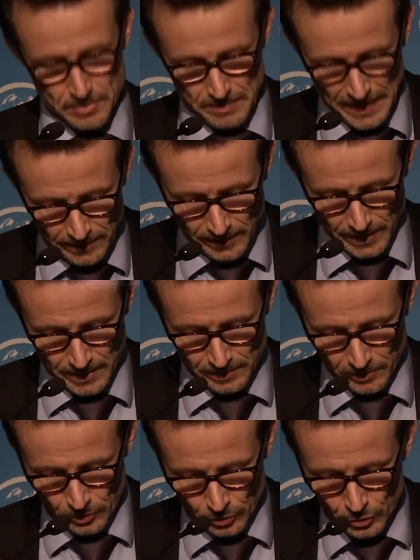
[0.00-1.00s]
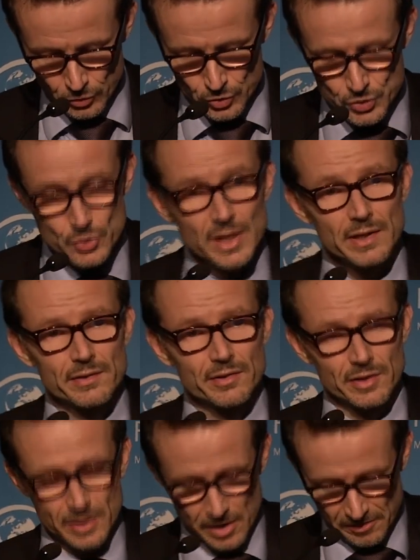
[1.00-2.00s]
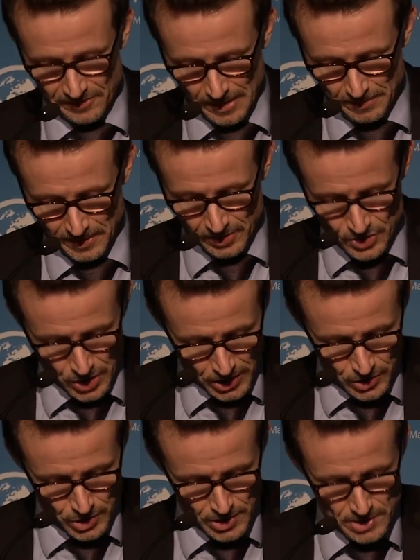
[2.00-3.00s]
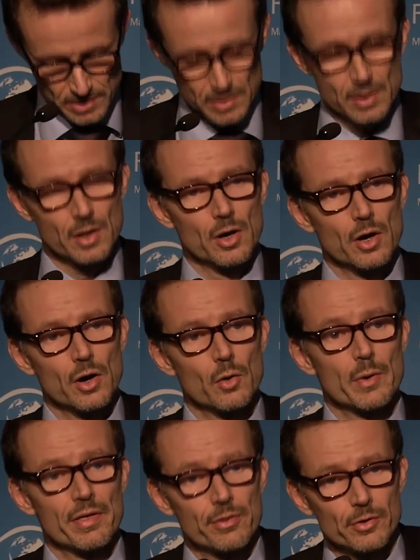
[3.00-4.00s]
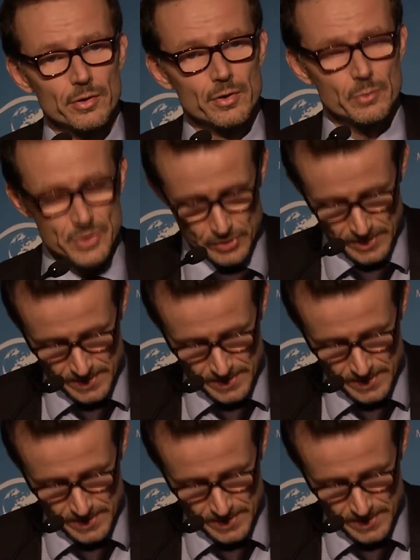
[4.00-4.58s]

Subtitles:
maintain the non-neutrality of capital charges or whether we should